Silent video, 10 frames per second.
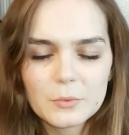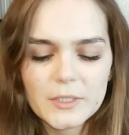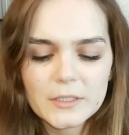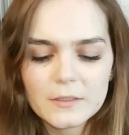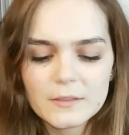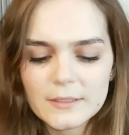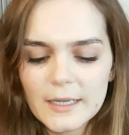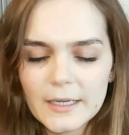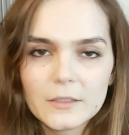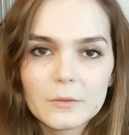sweet
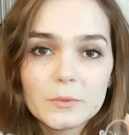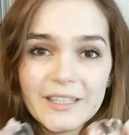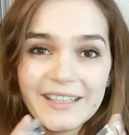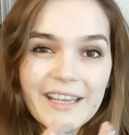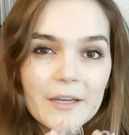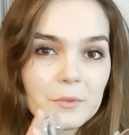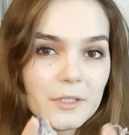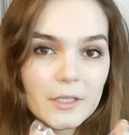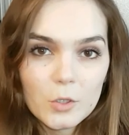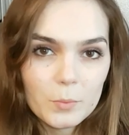inside. They can't
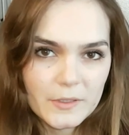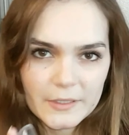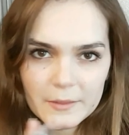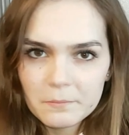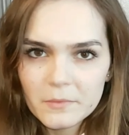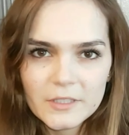really open them.